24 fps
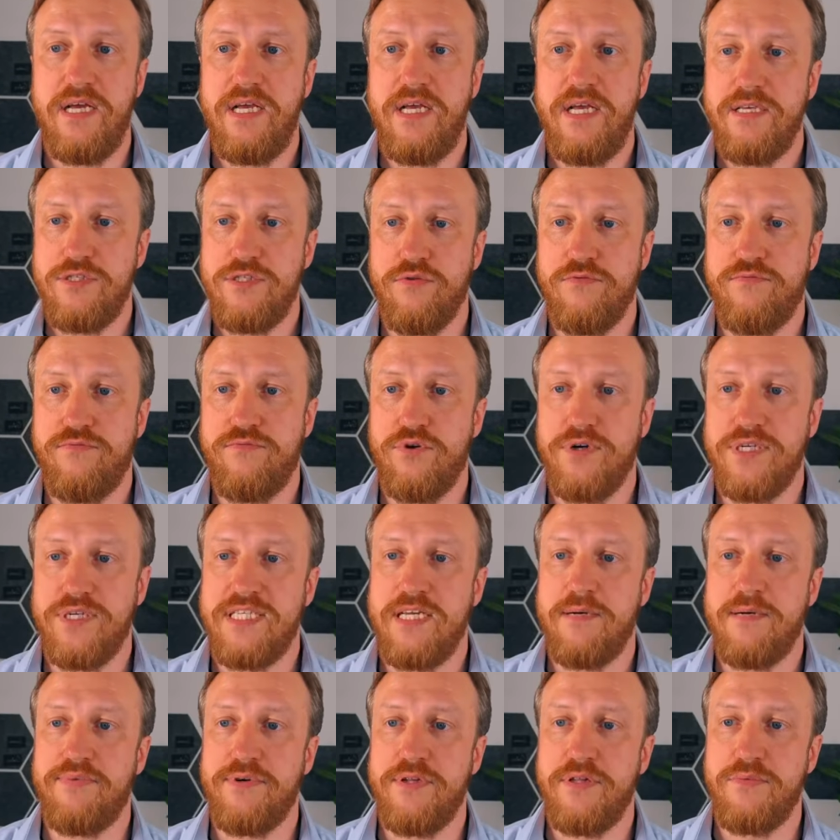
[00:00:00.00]
So for
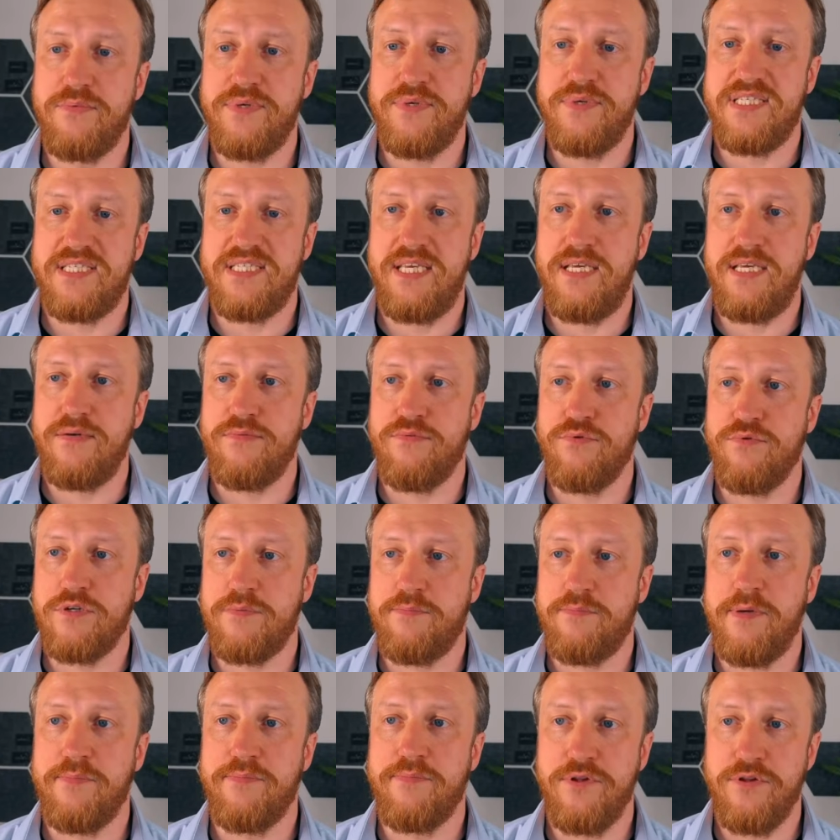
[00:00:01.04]
example, we see what
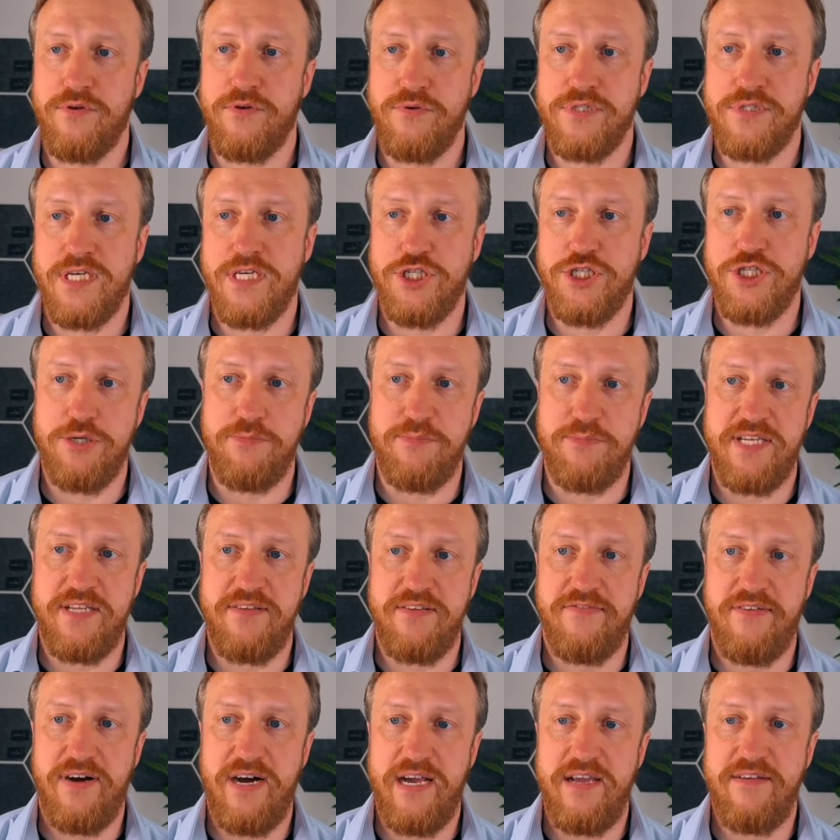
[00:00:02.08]
people using
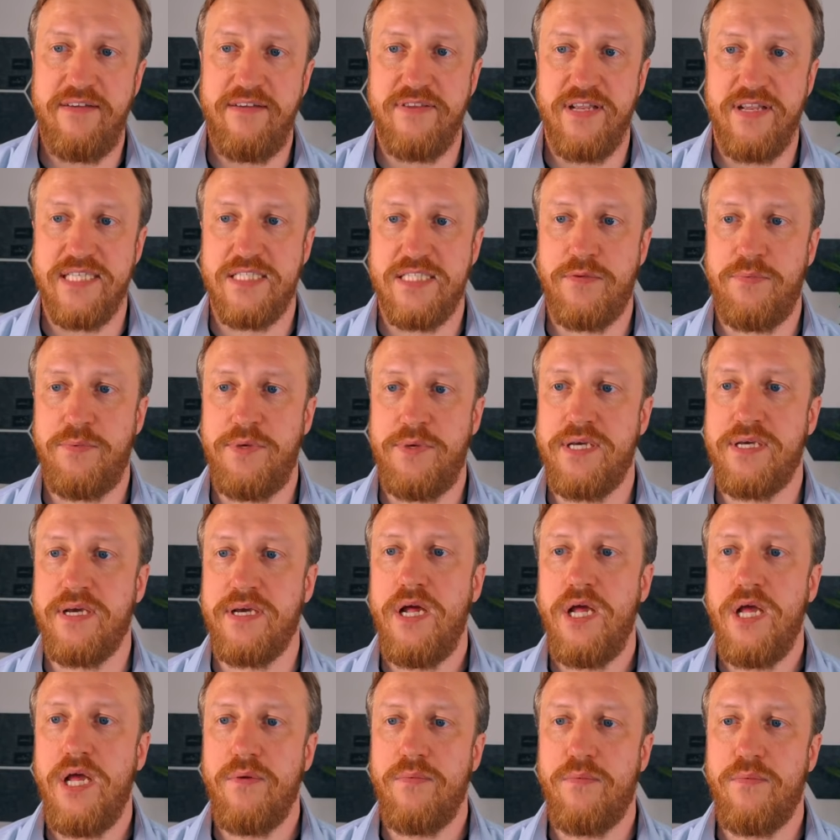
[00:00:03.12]
GPT-5 last week
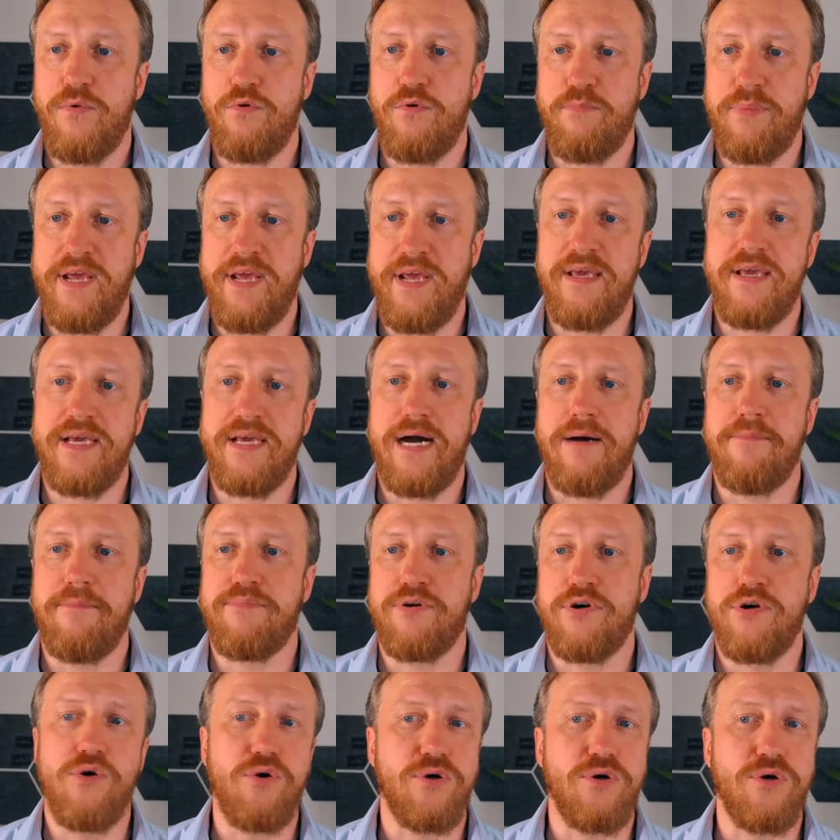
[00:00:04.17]
were paying
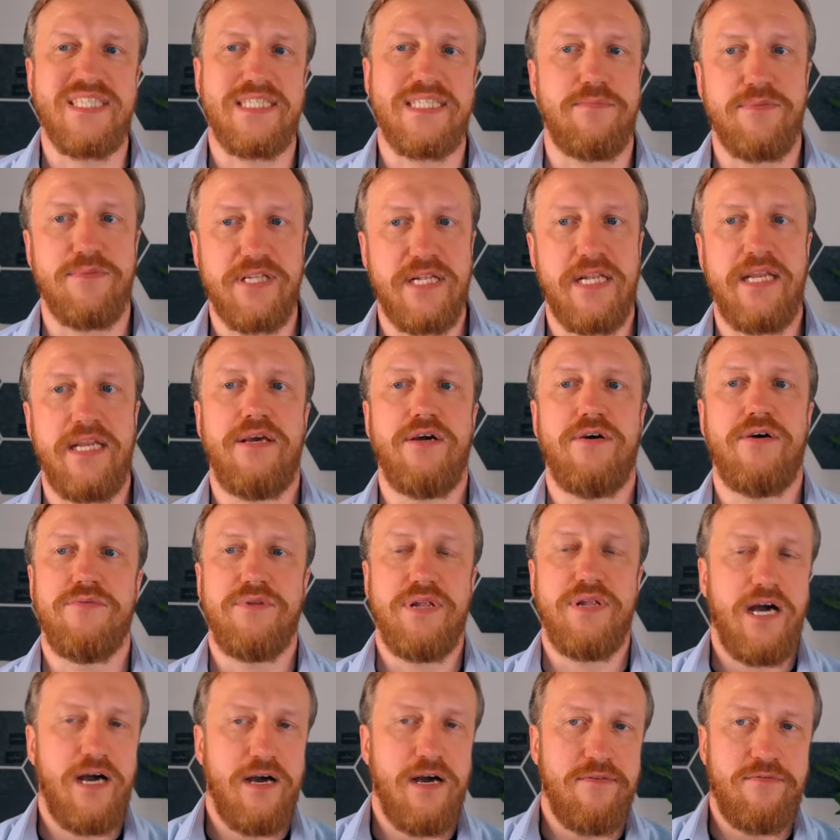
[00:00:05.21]
approximately on
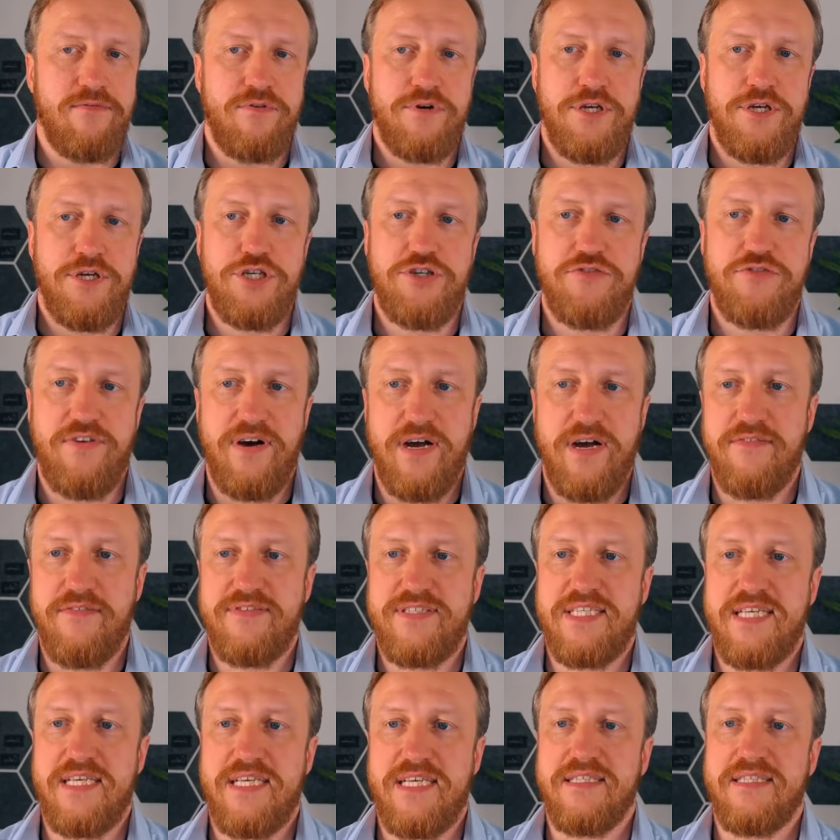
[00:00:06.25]
average 5
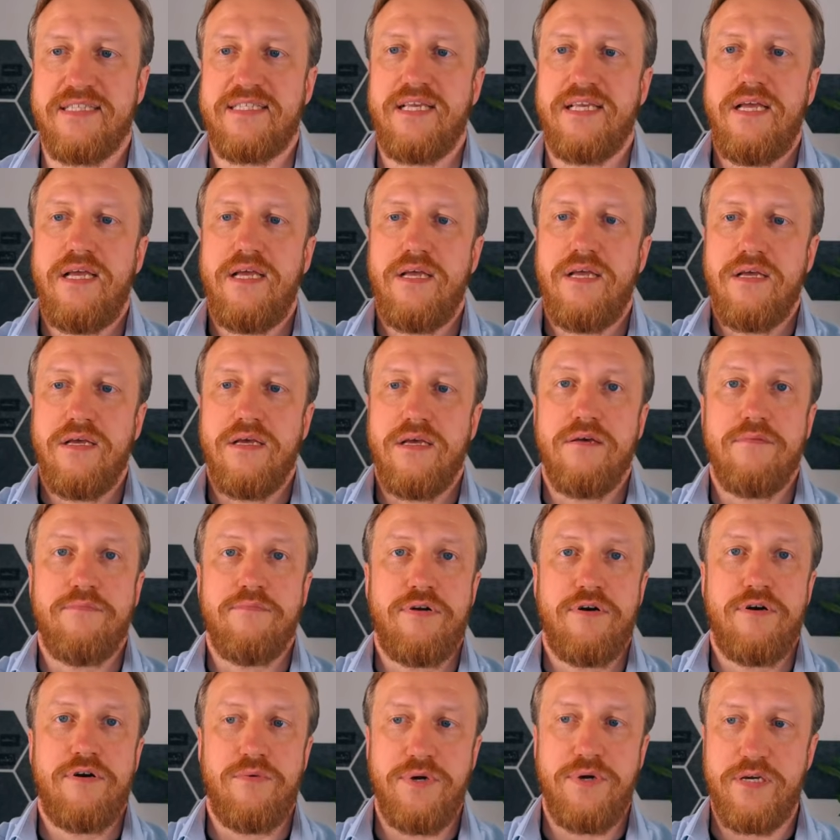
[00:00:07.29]
cents
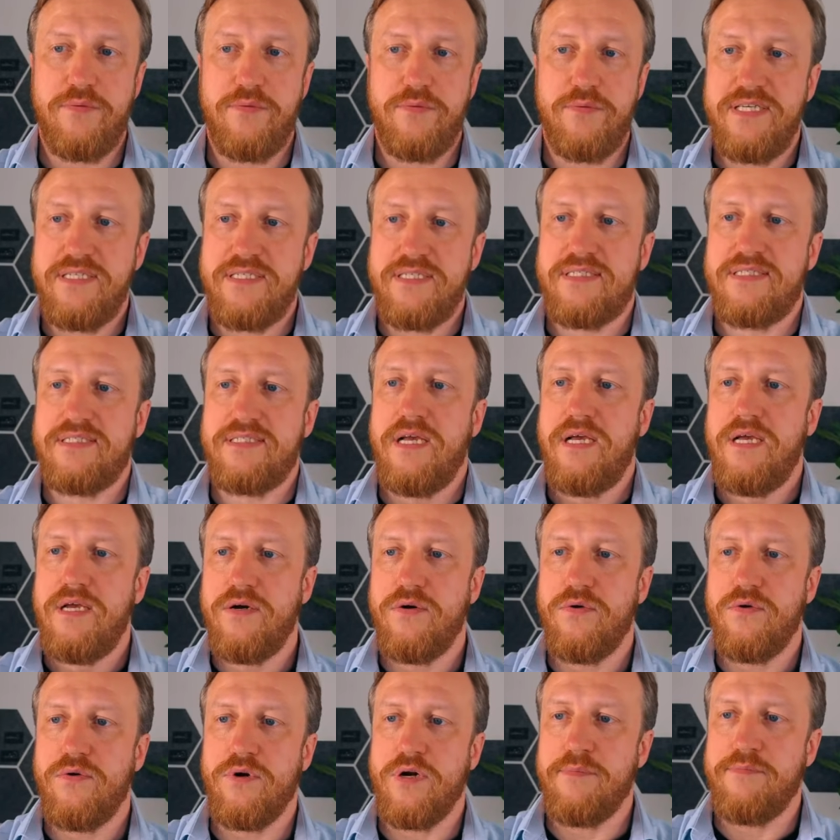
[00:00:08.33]
per requests,
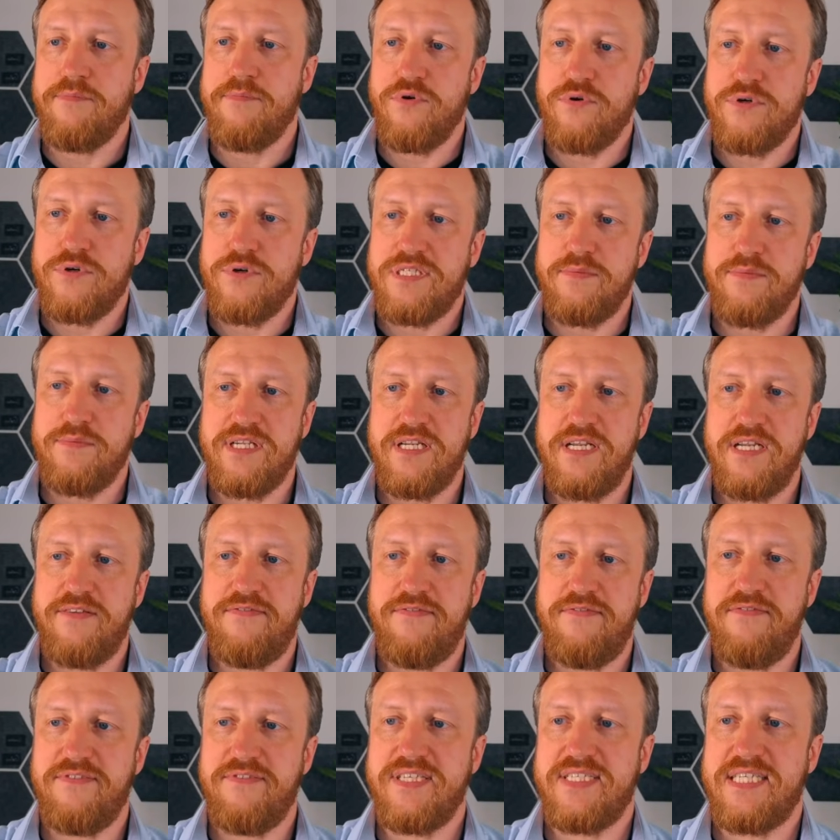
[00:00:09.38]
or approximately
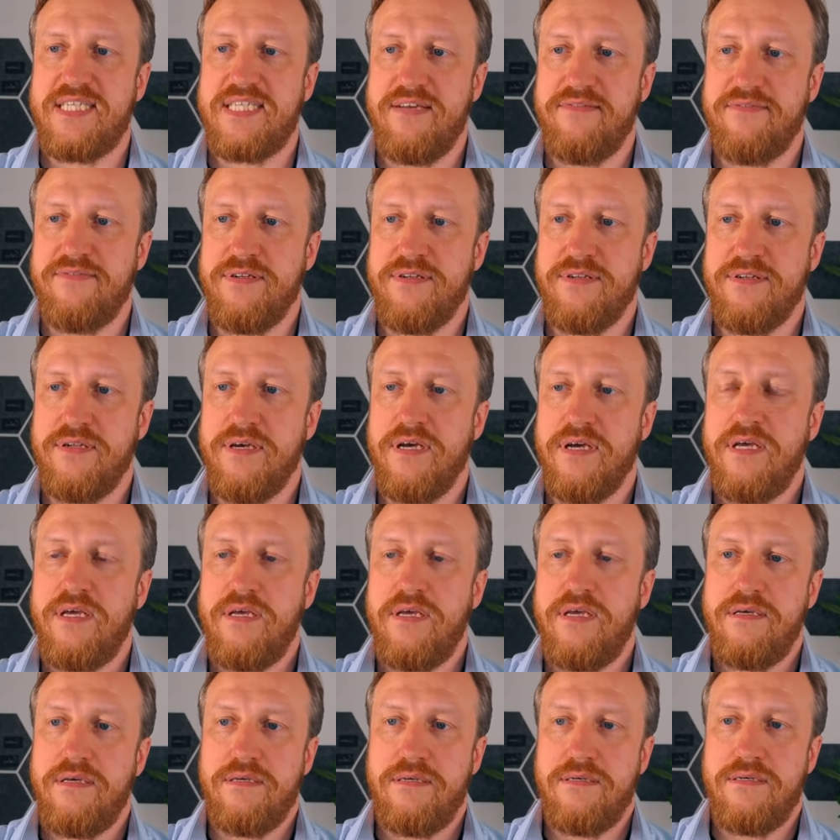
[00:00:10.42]
57
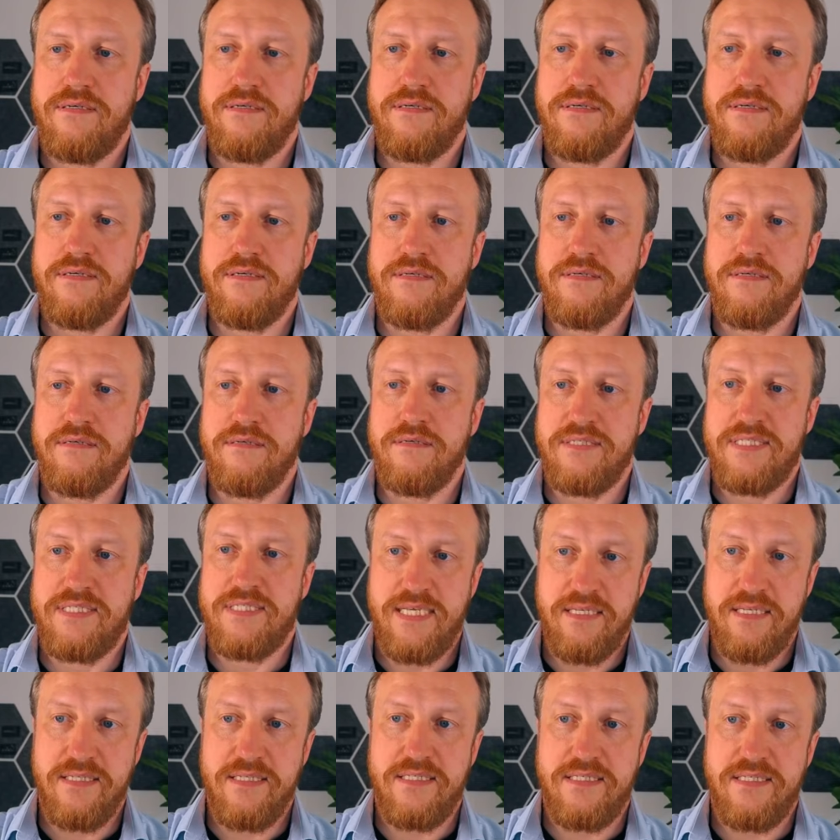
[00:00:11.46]

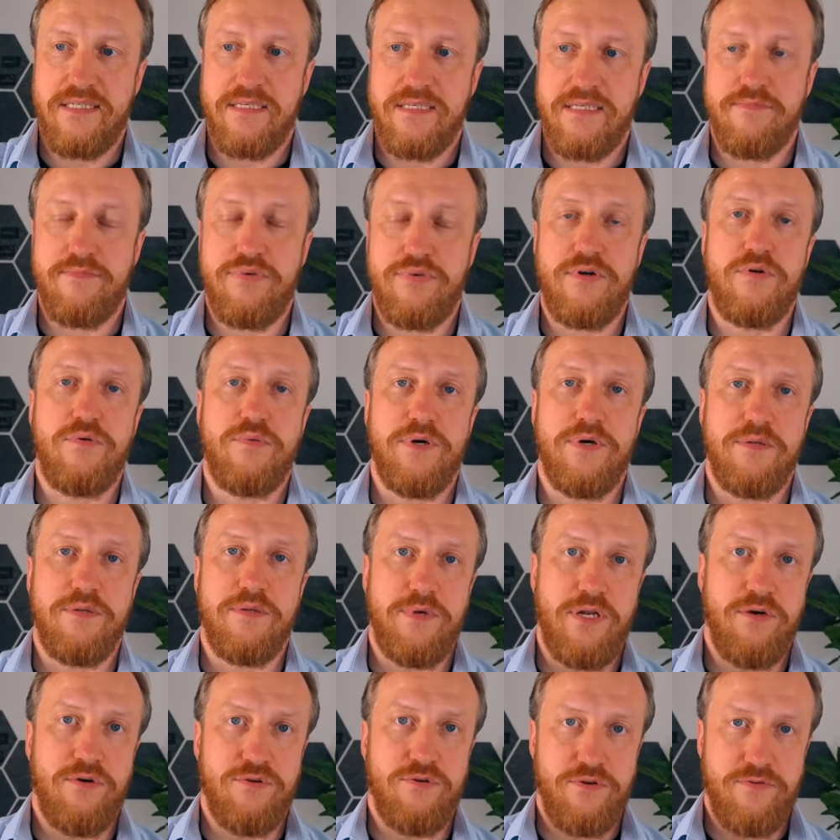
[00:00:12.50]
cents per 1
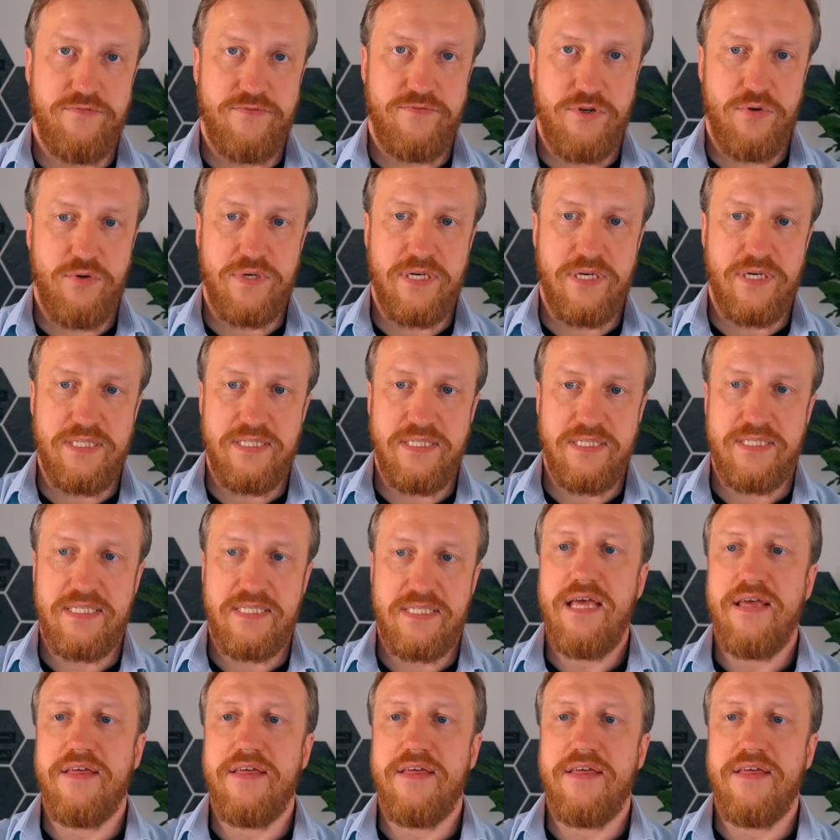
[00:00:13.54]
million of tokens.